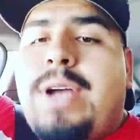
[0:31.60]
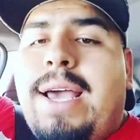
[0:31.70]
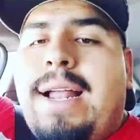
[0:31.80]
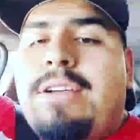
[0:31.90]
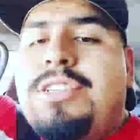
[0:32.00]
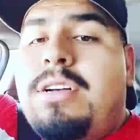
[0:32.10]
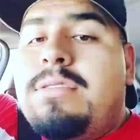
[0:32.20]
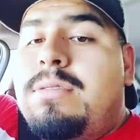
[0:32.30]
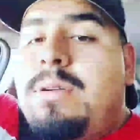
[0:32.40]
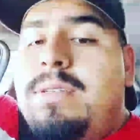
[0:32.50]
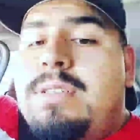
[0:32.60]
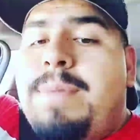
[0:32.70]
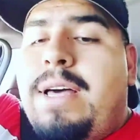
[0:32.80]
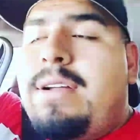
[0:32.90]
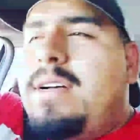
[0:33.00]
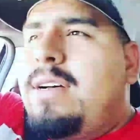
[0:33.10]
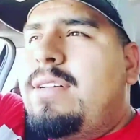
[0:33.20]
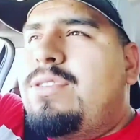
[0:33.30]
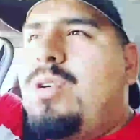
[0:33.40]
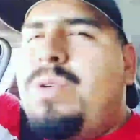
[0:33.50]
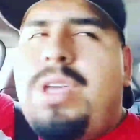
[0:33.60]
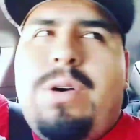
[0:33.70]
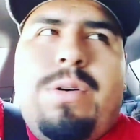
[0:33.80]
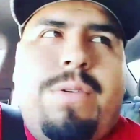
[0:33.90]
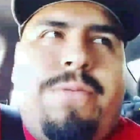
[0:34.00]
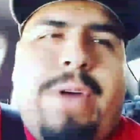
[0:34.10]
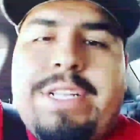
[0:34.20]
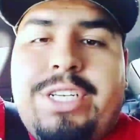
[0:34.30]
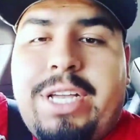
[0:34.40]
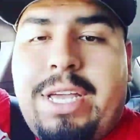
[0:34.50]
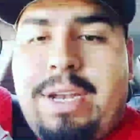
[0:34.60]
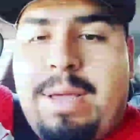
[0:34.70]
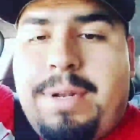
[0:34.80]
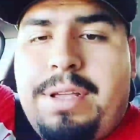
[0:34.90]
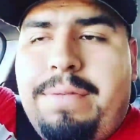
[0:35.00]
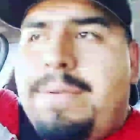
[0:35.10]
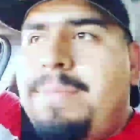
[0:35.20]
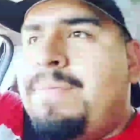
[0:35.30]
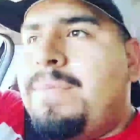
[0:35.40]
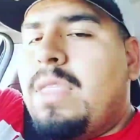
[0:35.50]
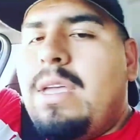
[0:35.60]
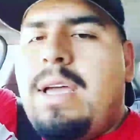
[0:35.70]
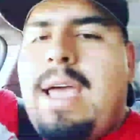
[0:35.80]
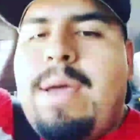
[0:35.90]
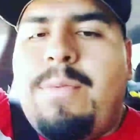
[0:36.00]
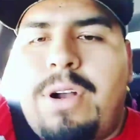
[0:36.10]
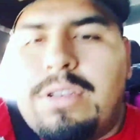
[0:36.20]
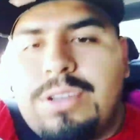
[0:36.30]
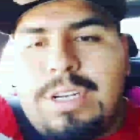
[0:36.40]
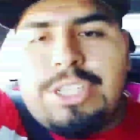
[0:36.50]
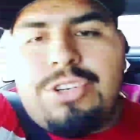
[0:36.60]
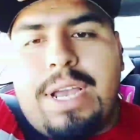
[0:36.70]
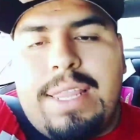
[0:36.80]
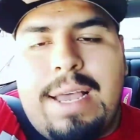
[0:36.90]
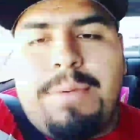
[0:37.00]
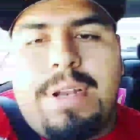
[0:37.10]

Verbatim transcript: try it out. She also told us about a Tokyo fried chicken, I believe, and we're also gonna try that